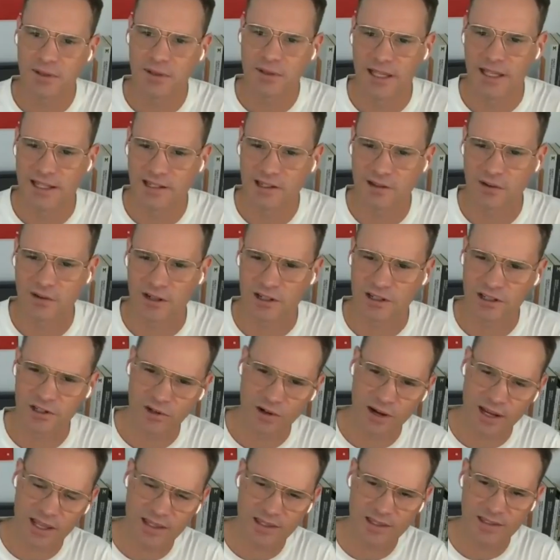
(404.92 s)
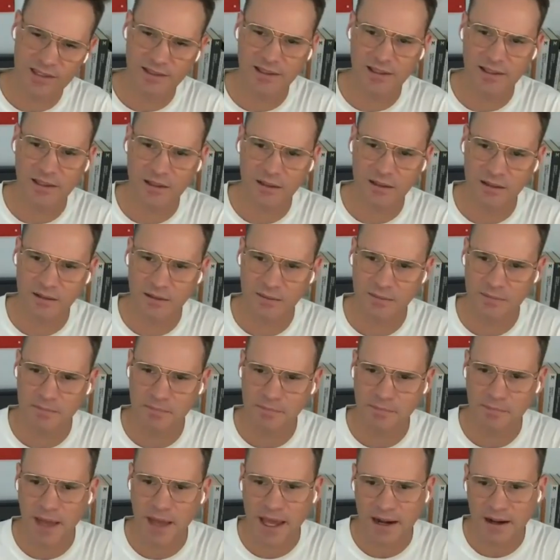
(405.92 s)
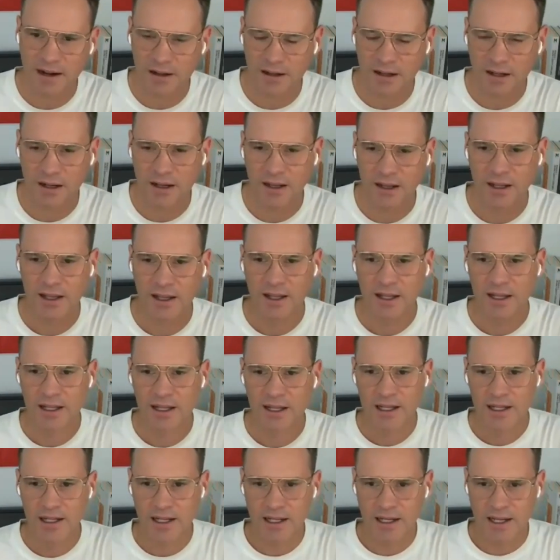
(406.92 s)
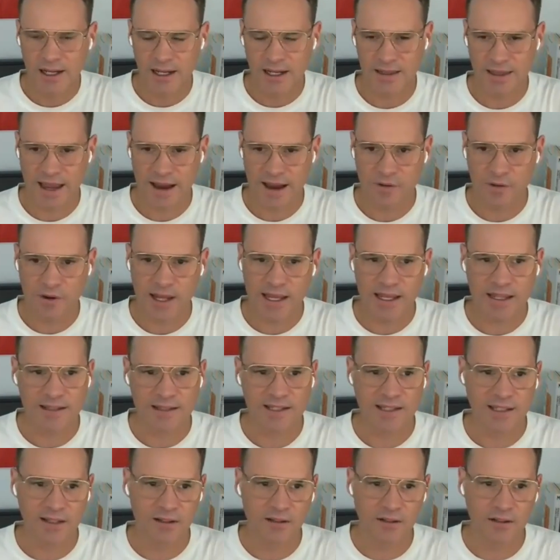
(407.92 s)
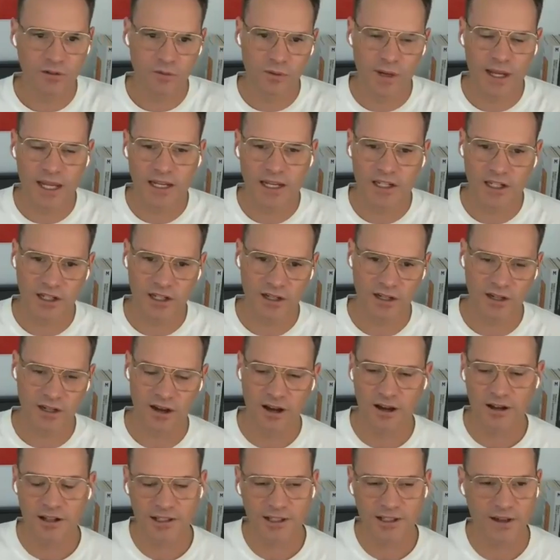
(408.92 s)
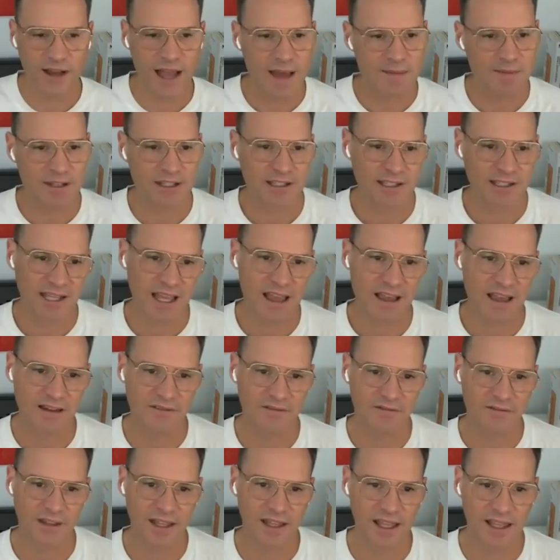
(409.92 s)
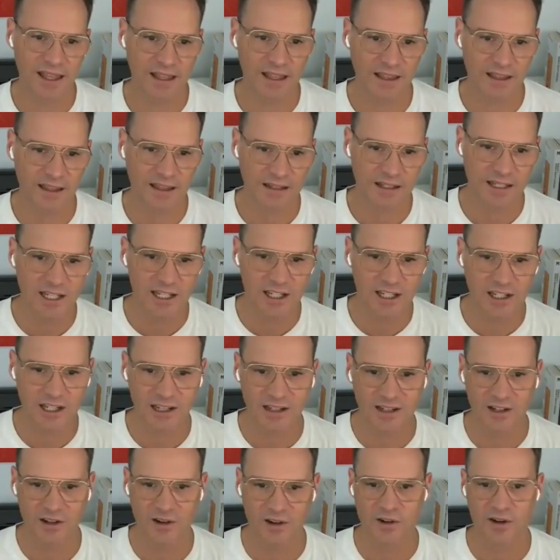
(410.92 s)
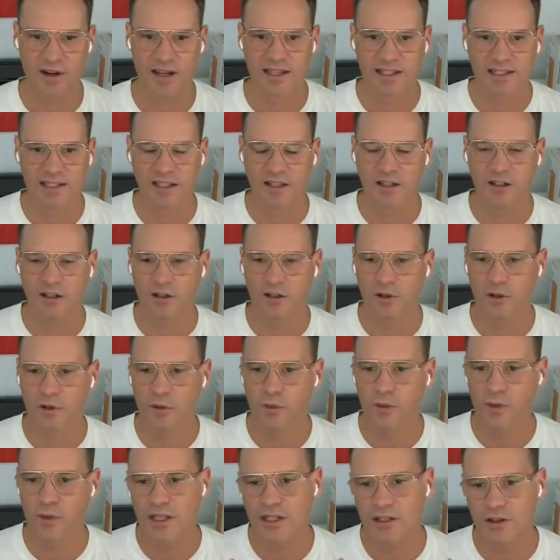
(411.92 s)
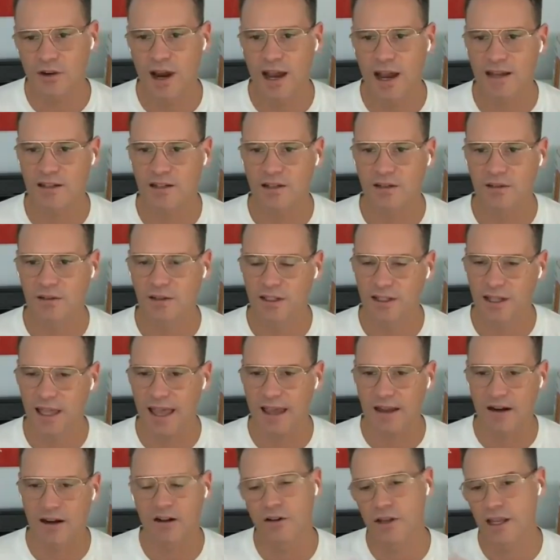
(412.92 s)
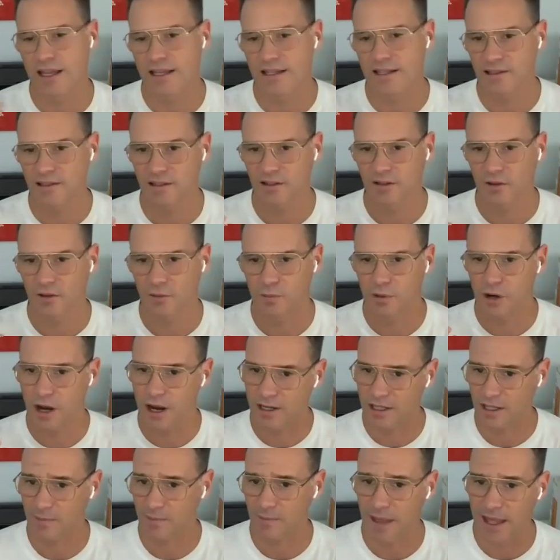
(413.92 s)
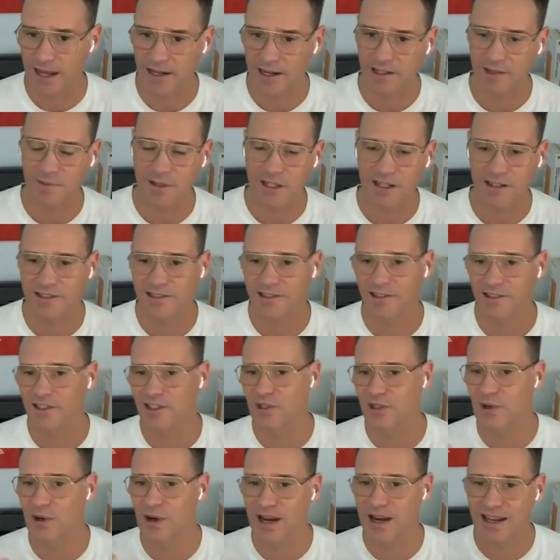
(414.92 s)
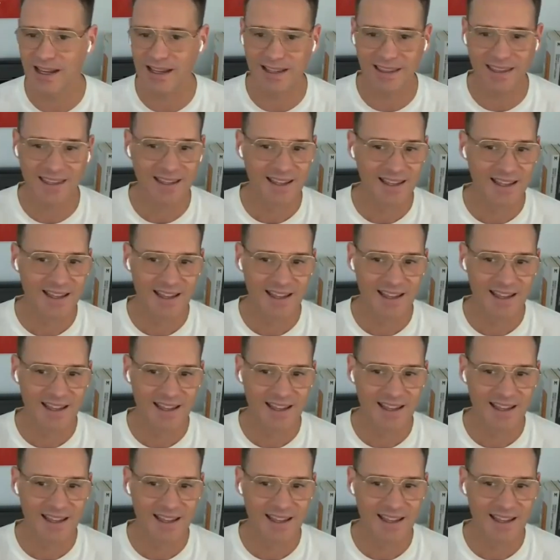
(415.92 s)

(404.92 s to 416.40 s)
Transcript: played to our strengths a little better in that way and so rach also happens to have a teaching degree so we tried to look at okay so project management is our strength